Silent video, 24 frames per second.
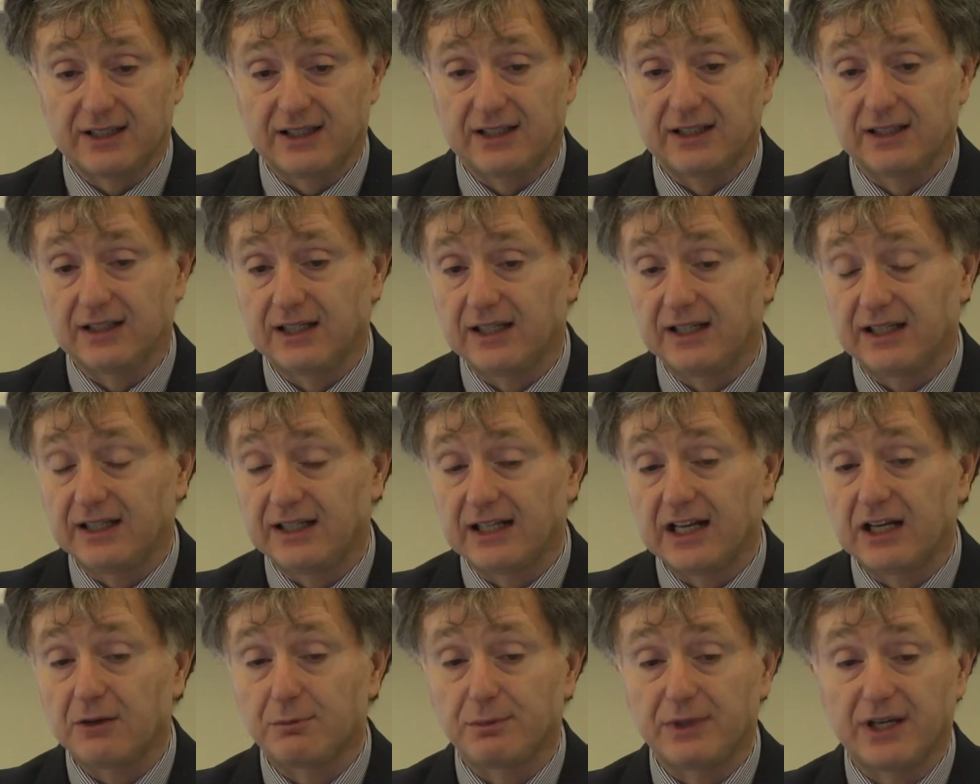
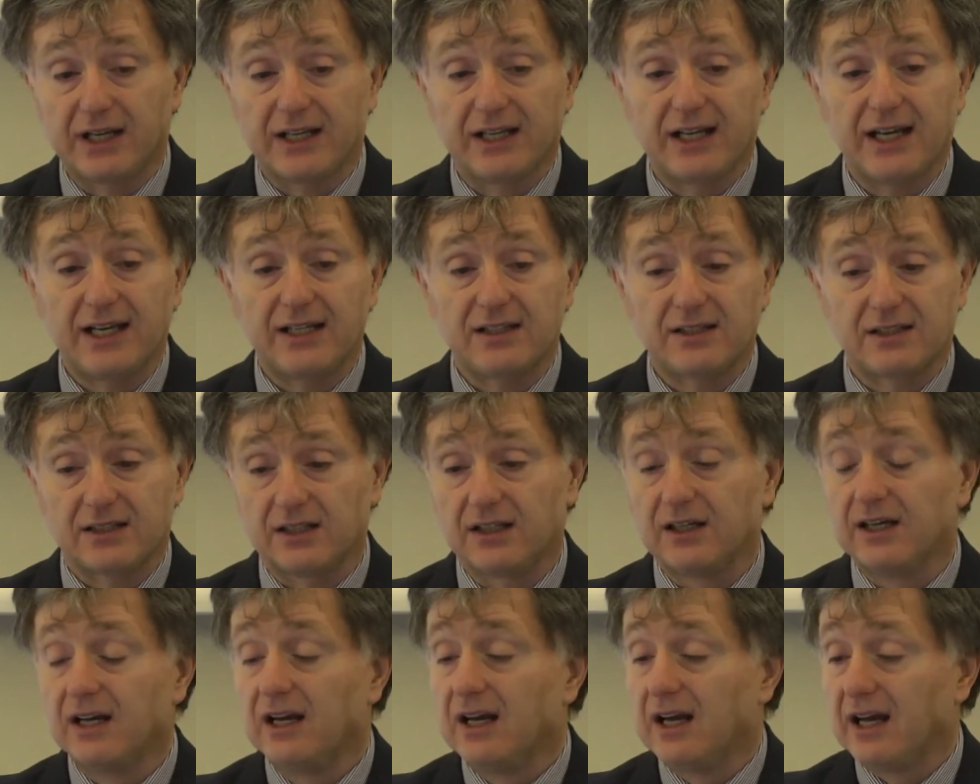in LPIS,
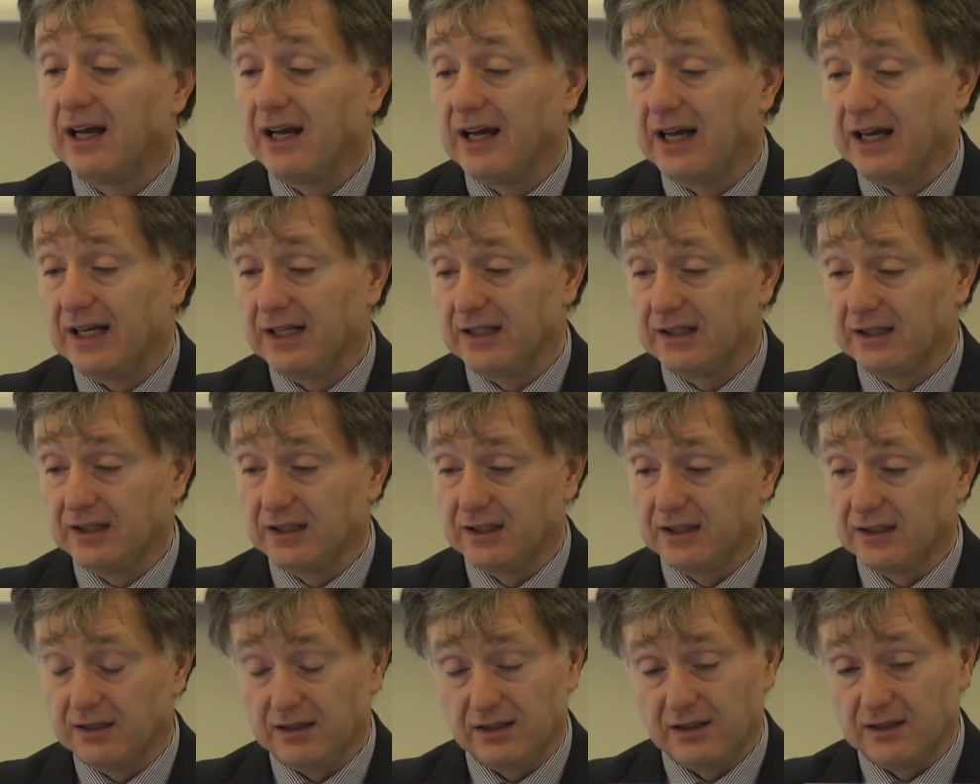and
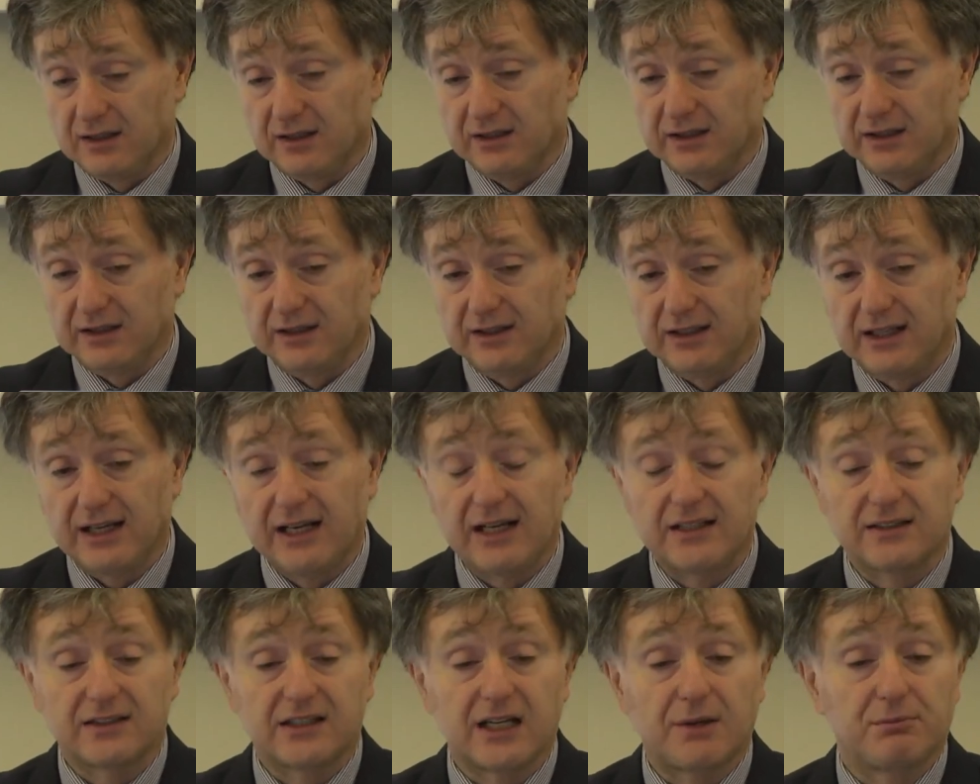there
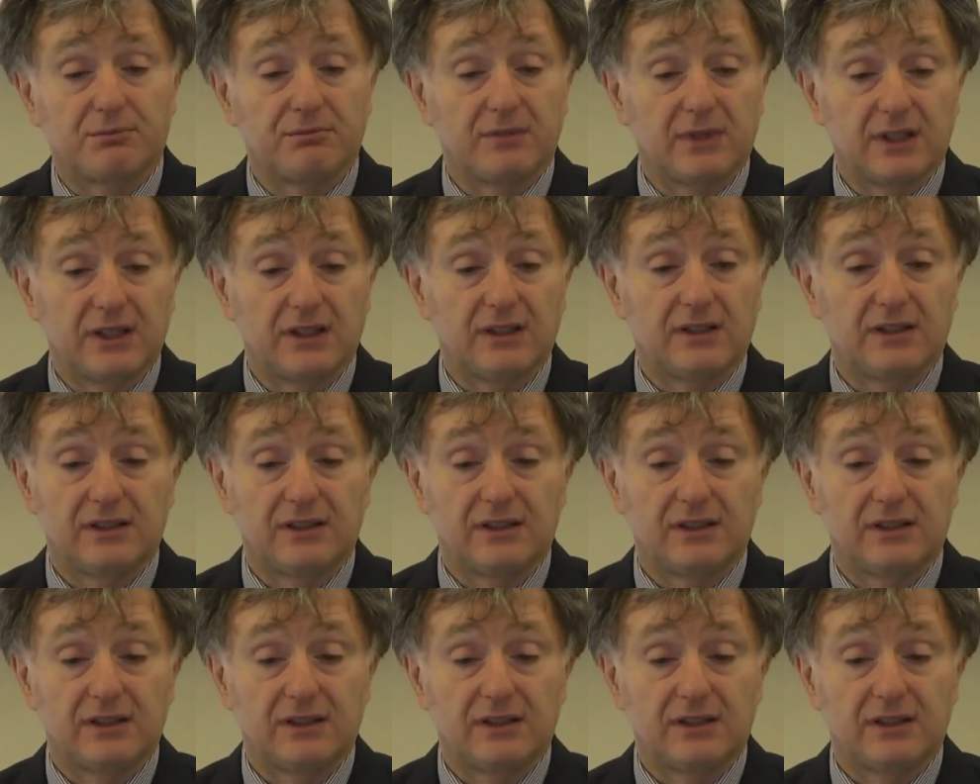are some